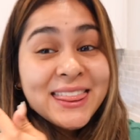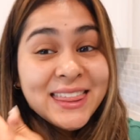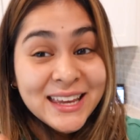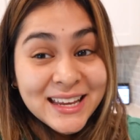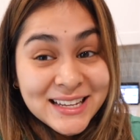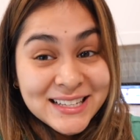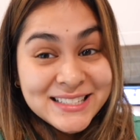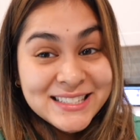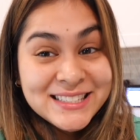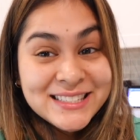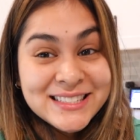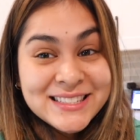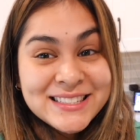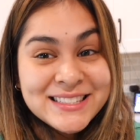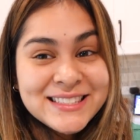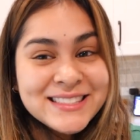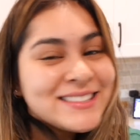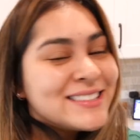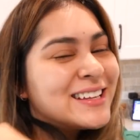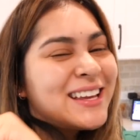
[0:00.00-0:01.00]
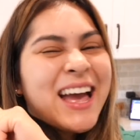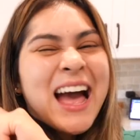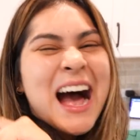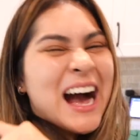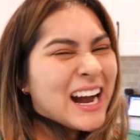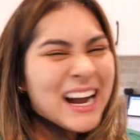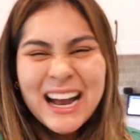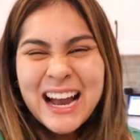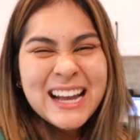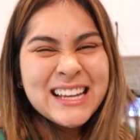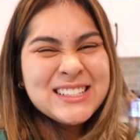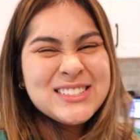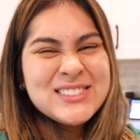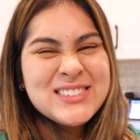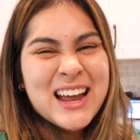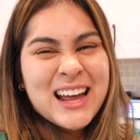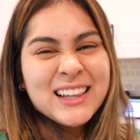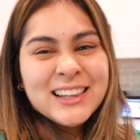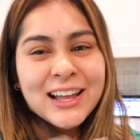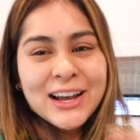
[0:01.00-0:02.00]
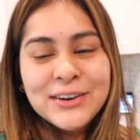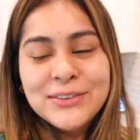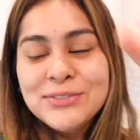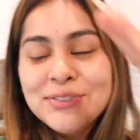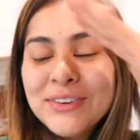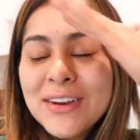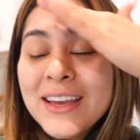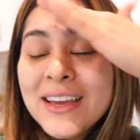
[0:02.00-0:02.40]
this I do not love.